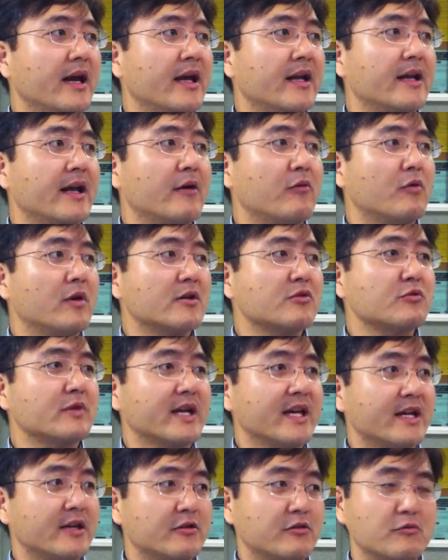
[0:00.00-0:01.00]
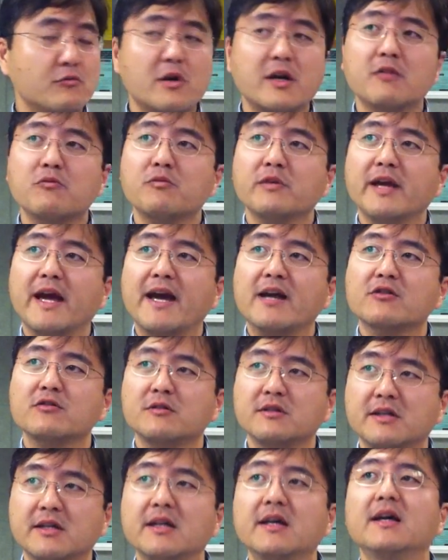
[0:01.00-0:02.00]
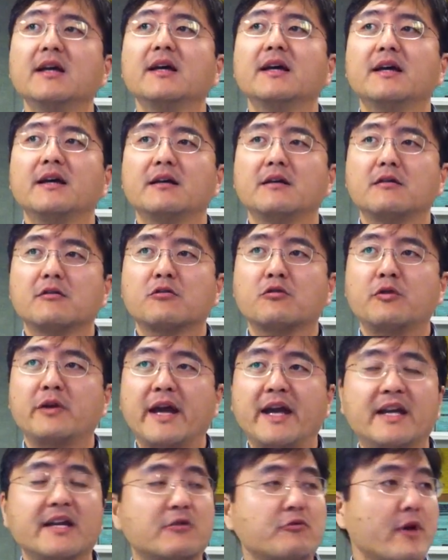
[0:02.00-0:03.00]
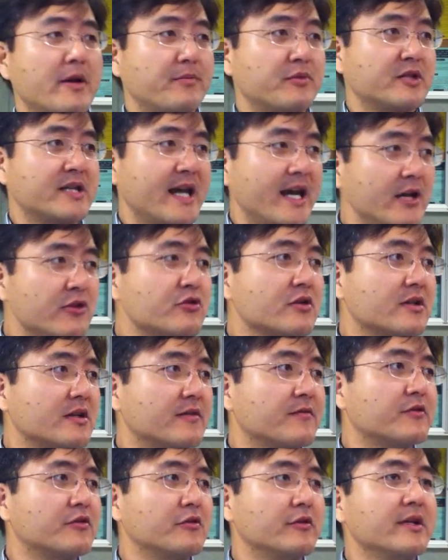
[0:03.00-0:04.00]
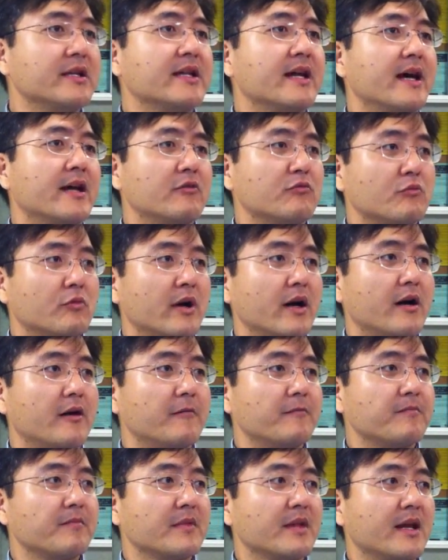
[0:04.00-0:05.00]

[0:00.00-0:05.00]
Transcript: And then once we get it to work, we actually create a reputation of doing that well.